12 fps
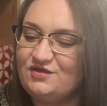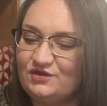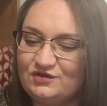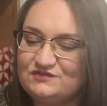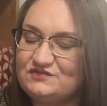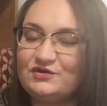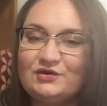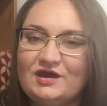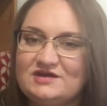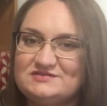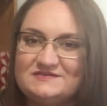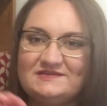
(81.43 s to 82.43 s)
Those two
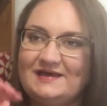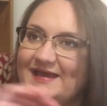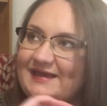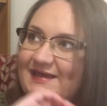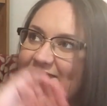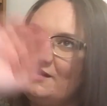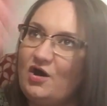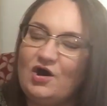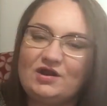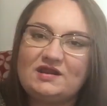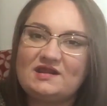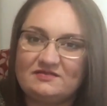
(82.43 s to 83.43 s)
are just like
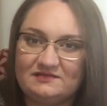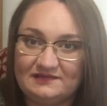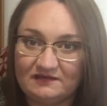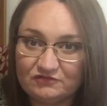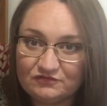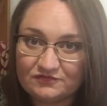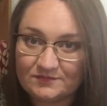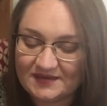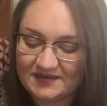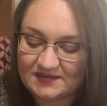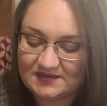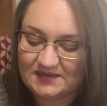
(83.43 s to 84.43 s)
on another level for
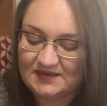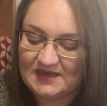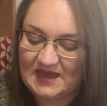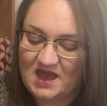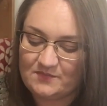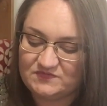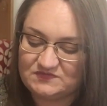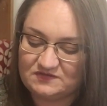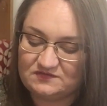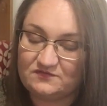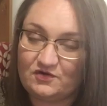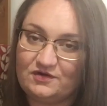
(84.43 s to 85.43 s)
me in
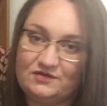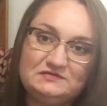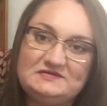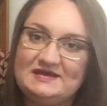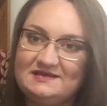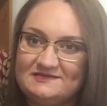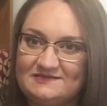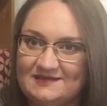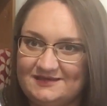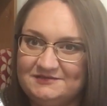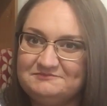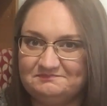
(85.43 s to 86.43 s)
terms of Oracle decks,
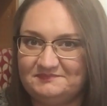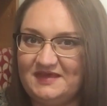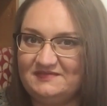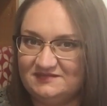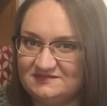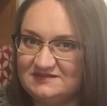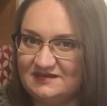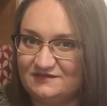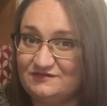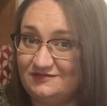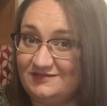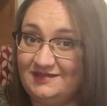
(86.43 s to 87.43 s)
and this deck
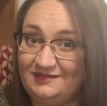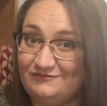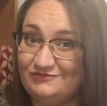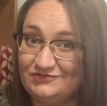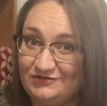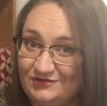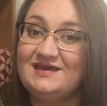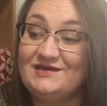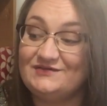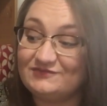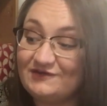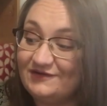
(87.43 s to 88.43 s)
is on that level too.
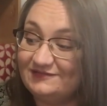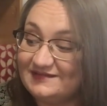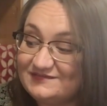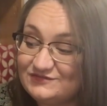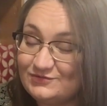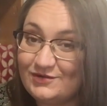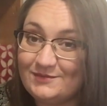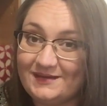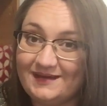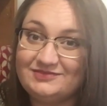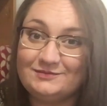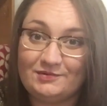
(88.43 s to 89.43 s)
So let's talk
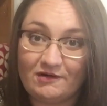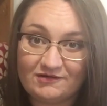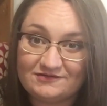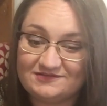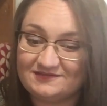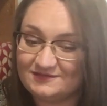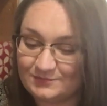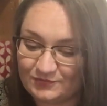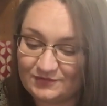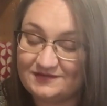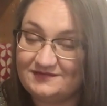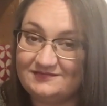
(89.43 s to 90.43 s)
about the box and the
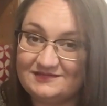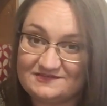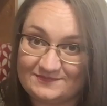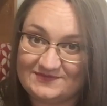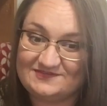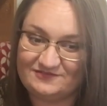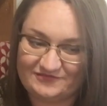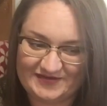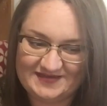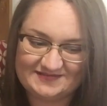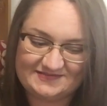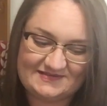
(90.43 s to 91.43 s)
book and the
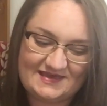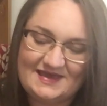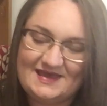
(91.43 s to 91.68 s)
specifics.